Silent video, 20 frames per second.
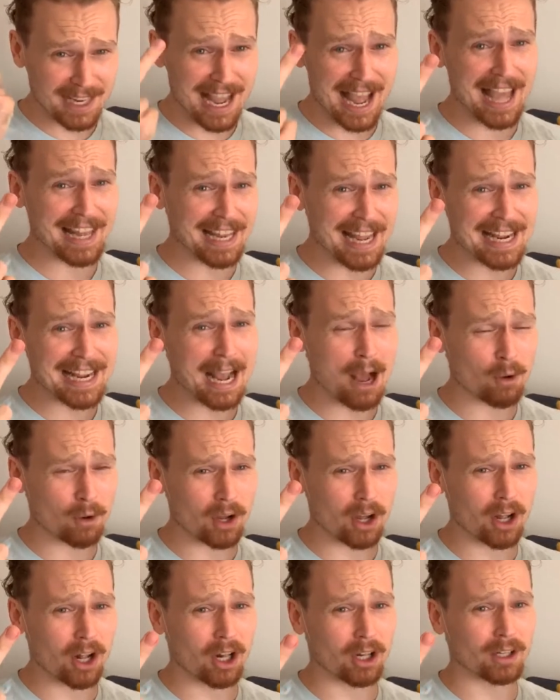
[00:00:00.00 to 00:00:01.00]
I like
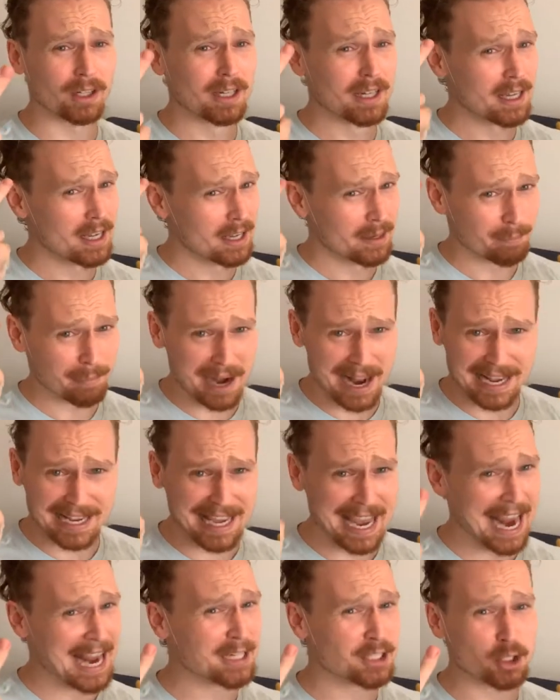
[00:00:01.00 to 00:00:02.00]
alcohol, but I
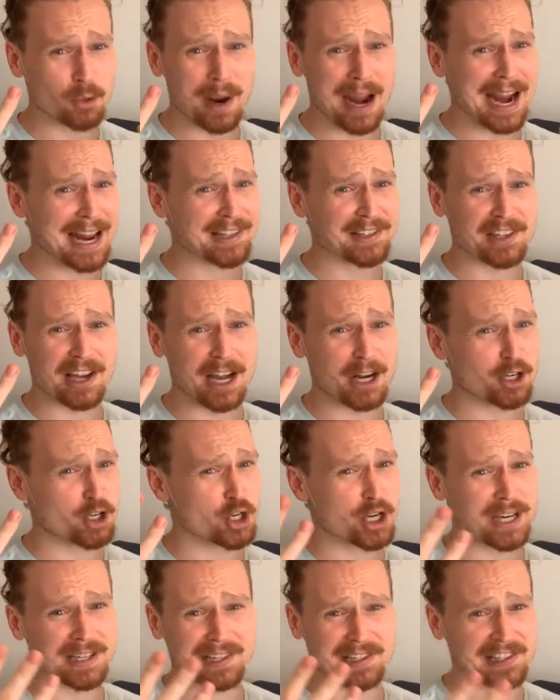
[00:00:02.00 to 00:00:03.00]
can't do hands-on
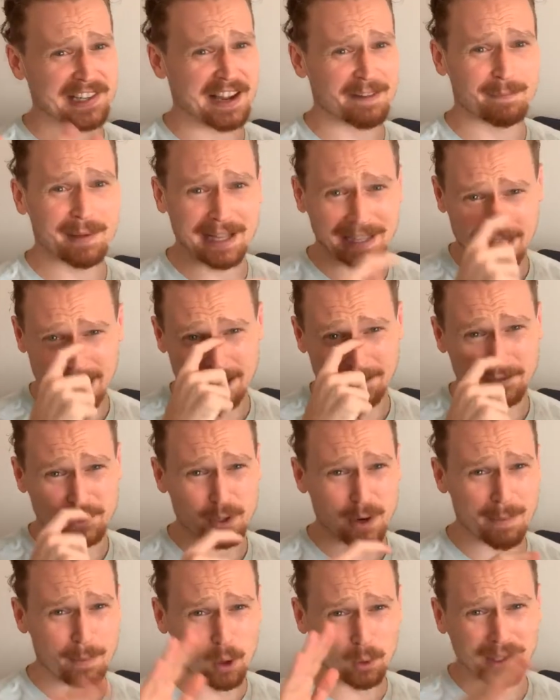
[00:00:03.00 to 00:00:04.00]
shit to save my life.
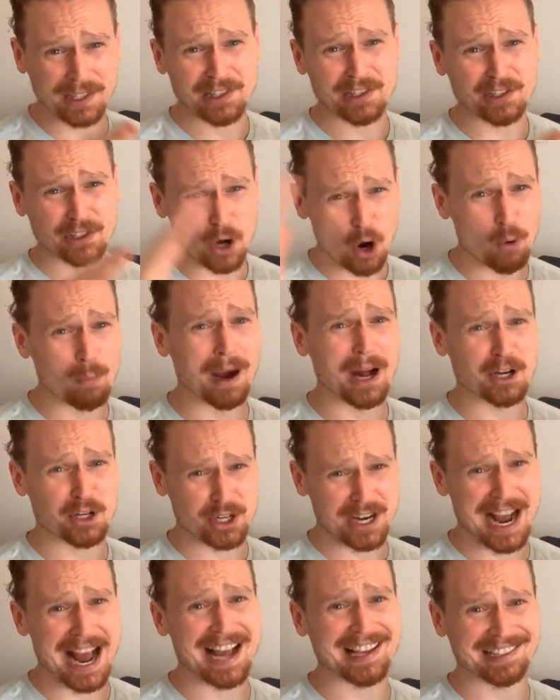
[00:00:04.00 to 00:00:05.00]
So I'm only so
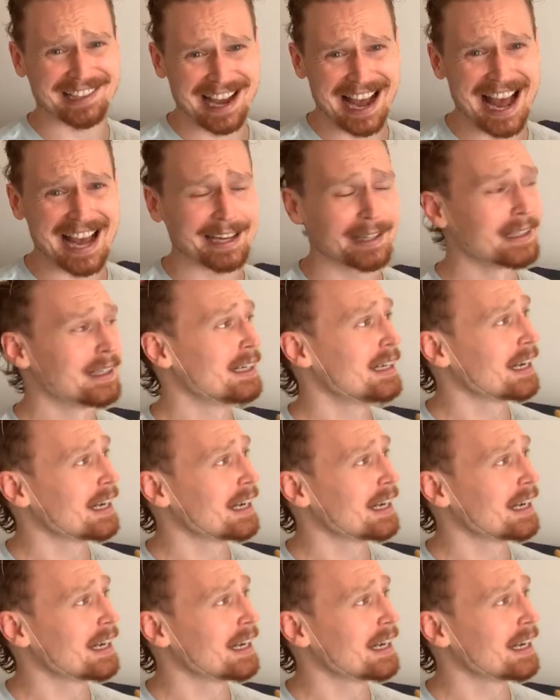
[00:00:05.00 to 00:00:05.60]
much guy's guy.